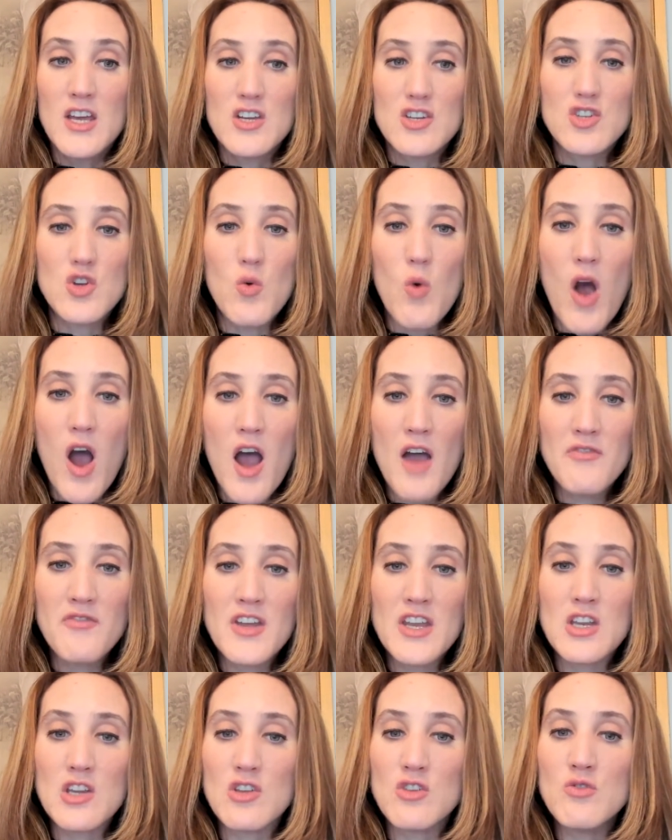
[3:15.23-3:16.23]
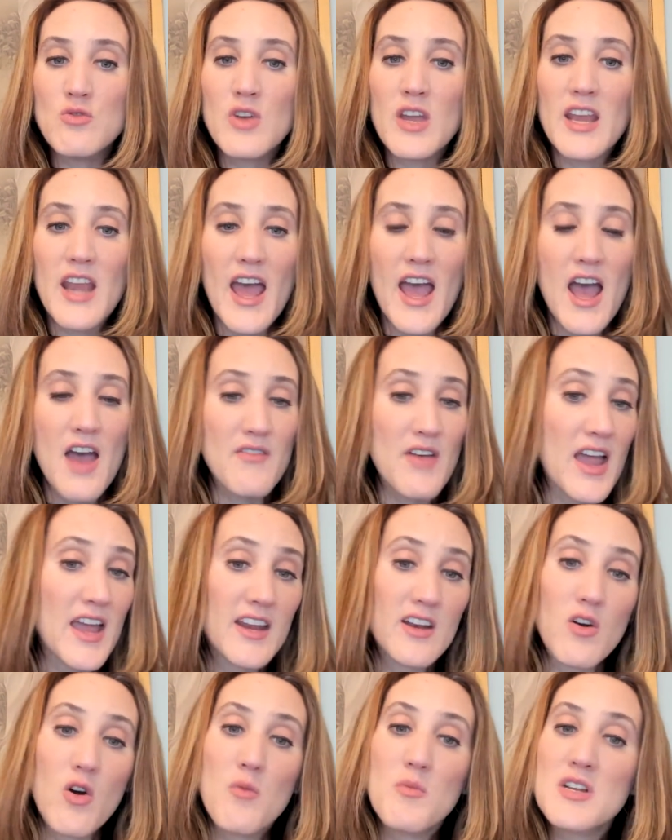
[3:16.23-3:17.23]
So often I
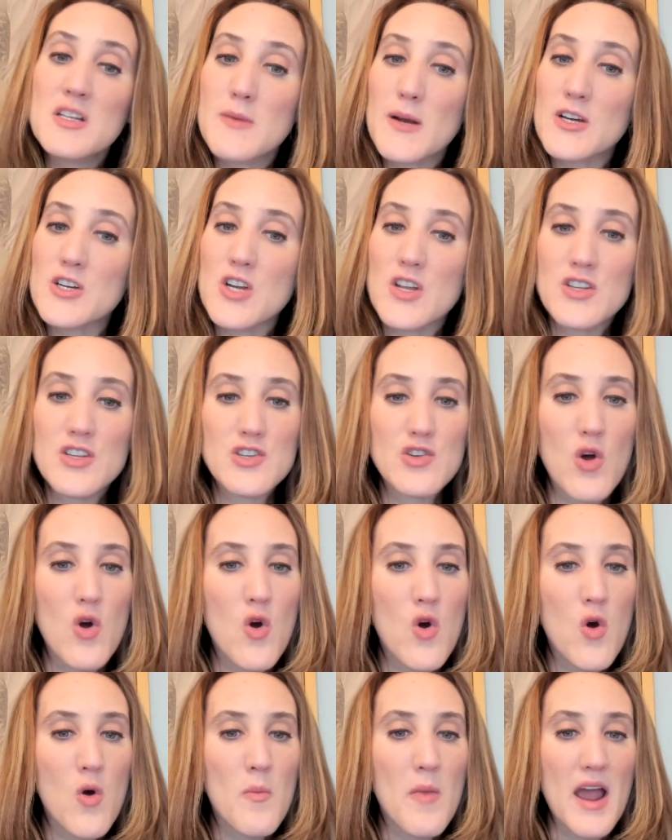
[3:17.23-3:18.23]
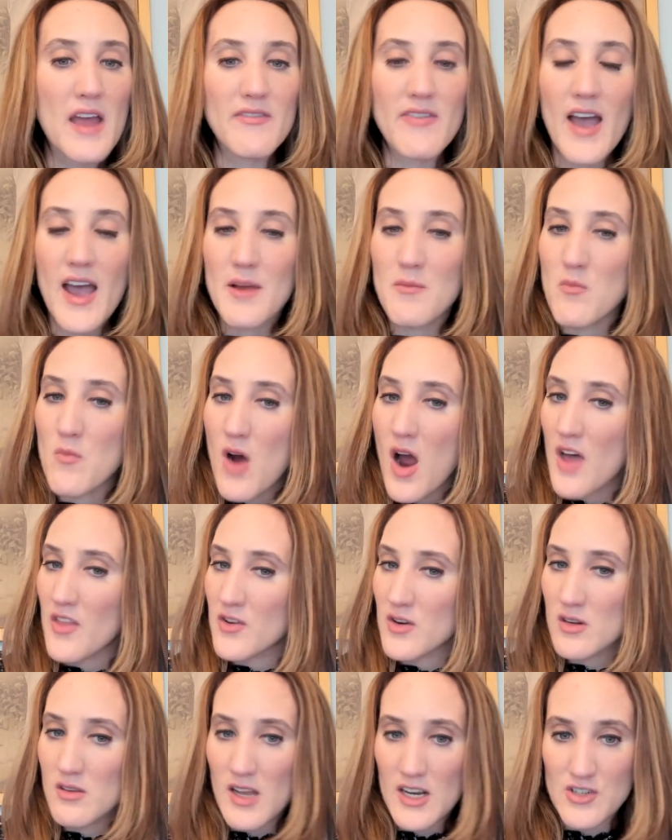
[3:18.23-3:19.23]
had a home inspection on this home. I've had
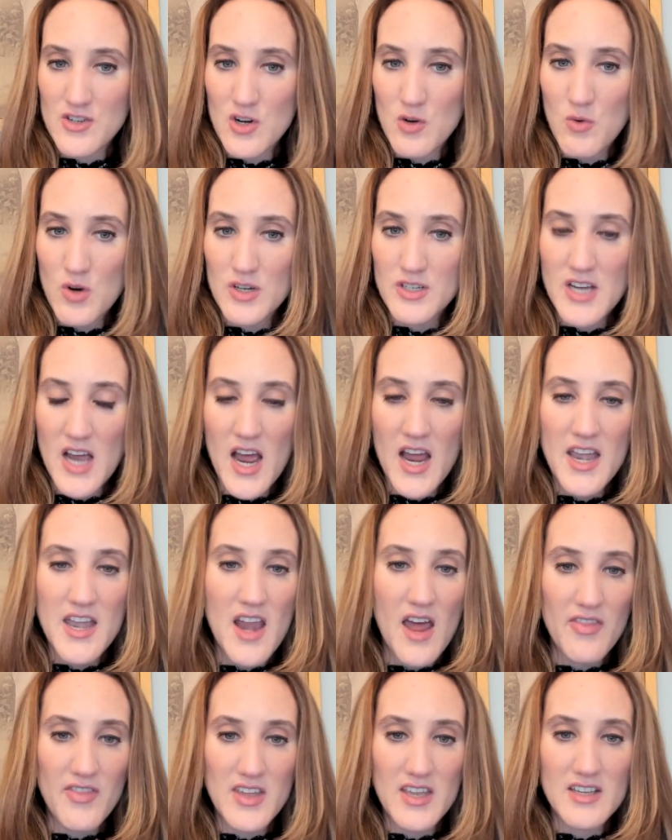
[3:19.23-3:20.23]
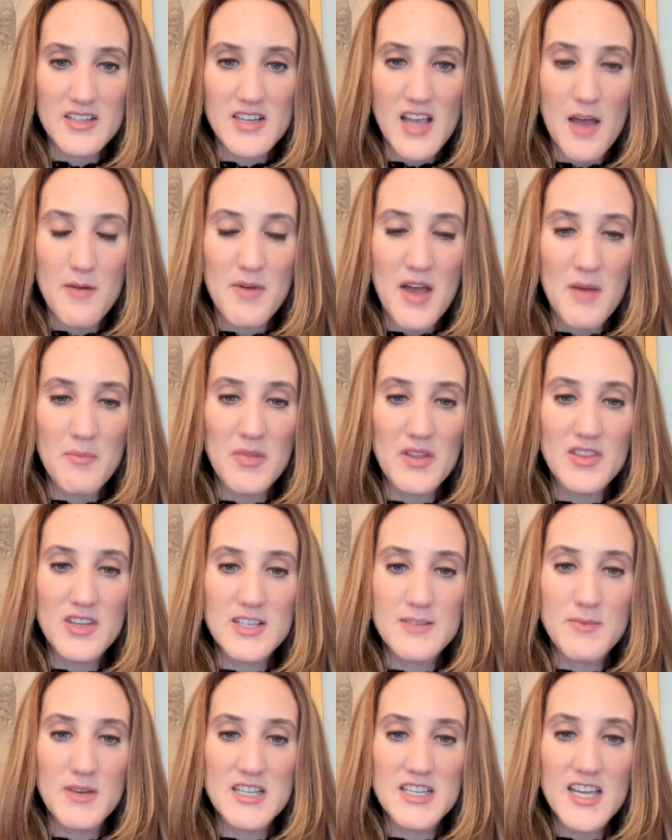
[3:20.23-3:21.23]
other electric work done. Nothing has come up, but
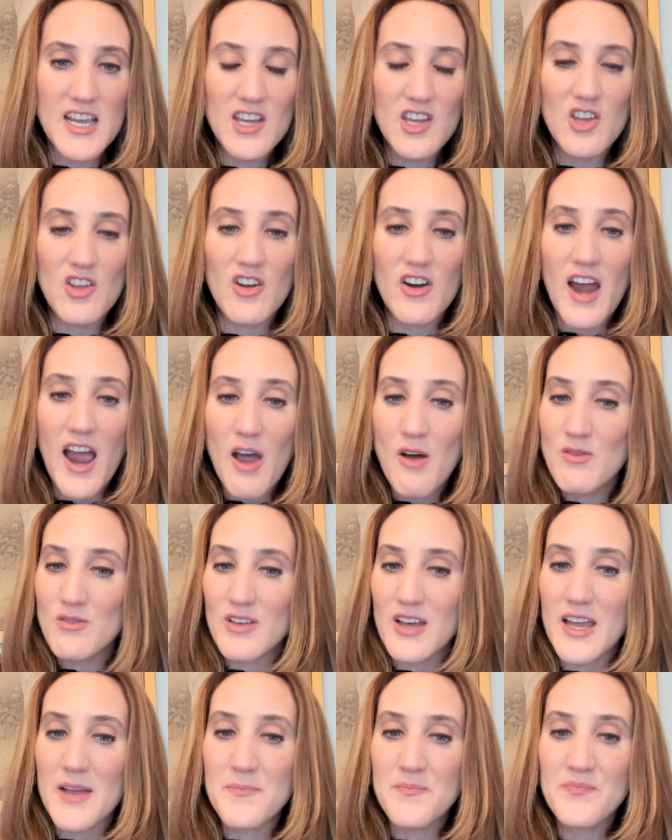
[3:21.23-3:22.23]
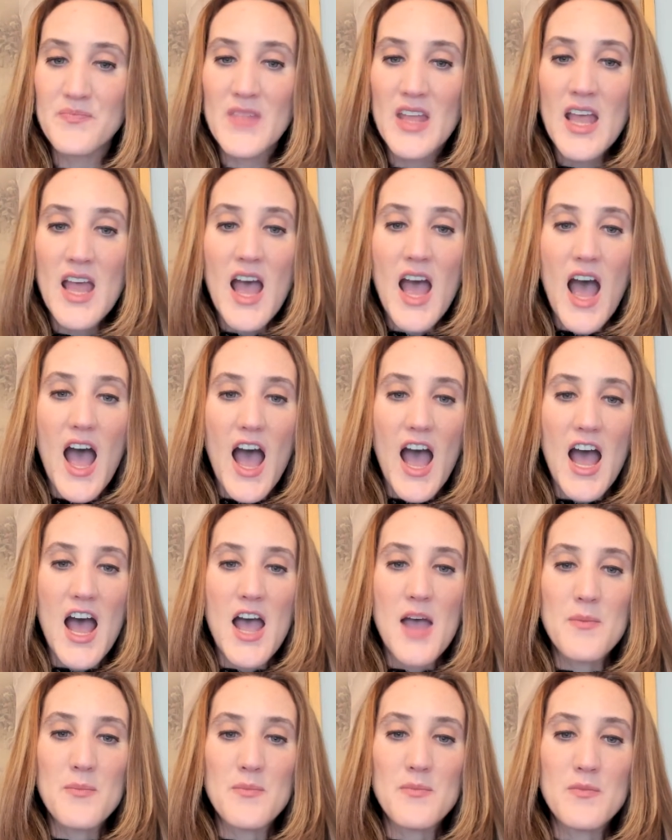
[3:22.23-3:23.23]
this particular outlet
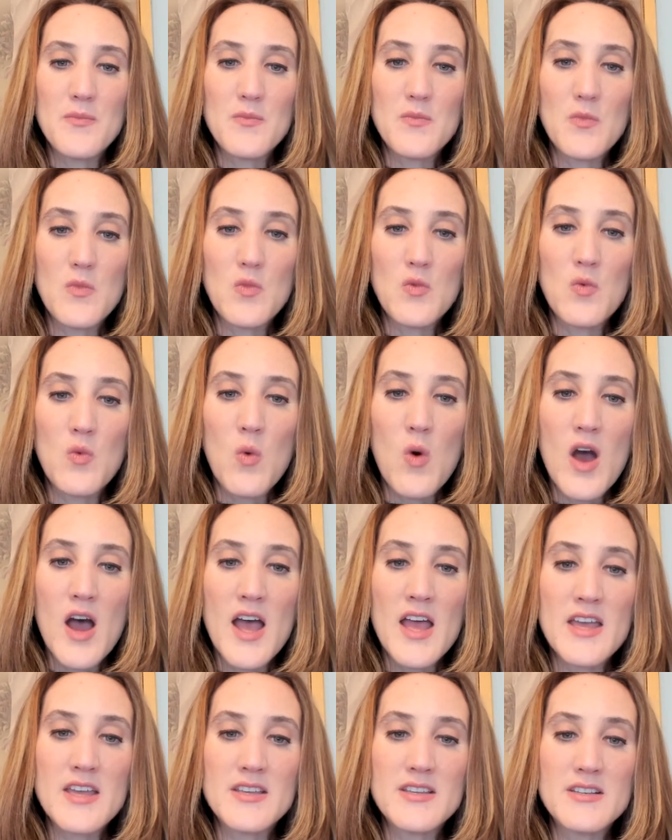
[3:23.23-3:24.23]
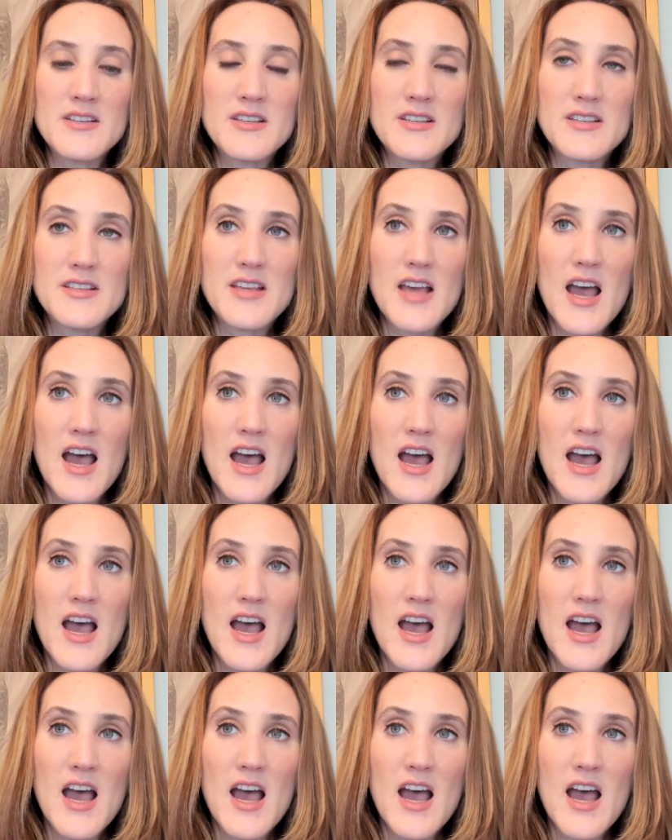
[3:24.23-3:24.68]
was